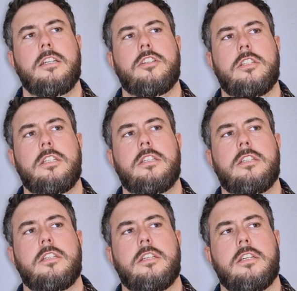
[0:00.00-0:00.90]
actually,
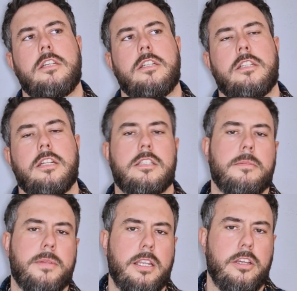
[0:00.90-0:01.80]
that's
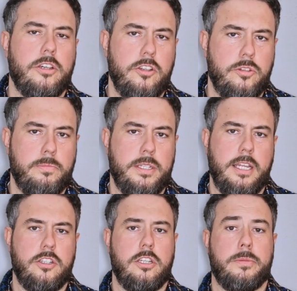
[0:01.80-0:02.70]
something I could
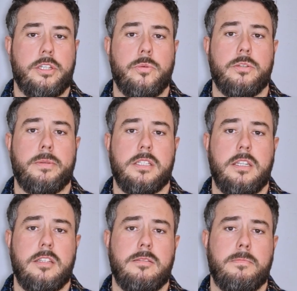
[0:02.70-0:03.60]
potentially pursue as a
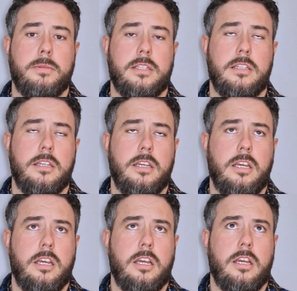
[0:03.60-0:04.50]
business. But
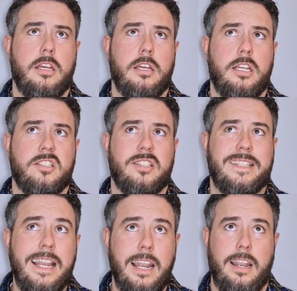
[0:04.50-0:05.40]

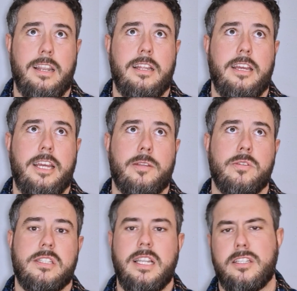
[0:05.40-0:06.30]
it
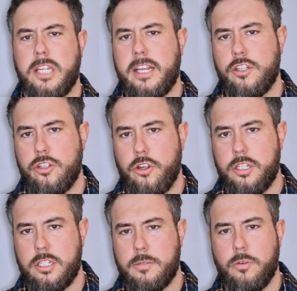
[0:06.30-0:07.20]
was still second
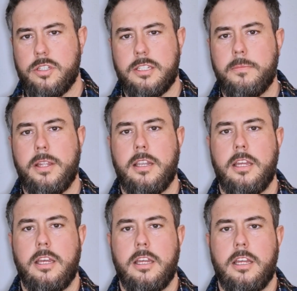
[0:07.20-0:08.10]
choice. It wasn't something
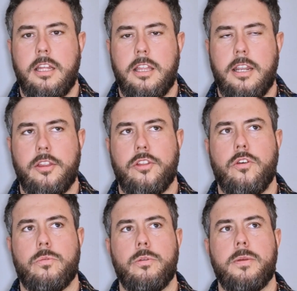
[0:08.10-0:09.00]
that I
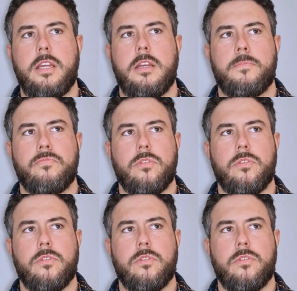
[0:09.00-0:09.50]
thought would be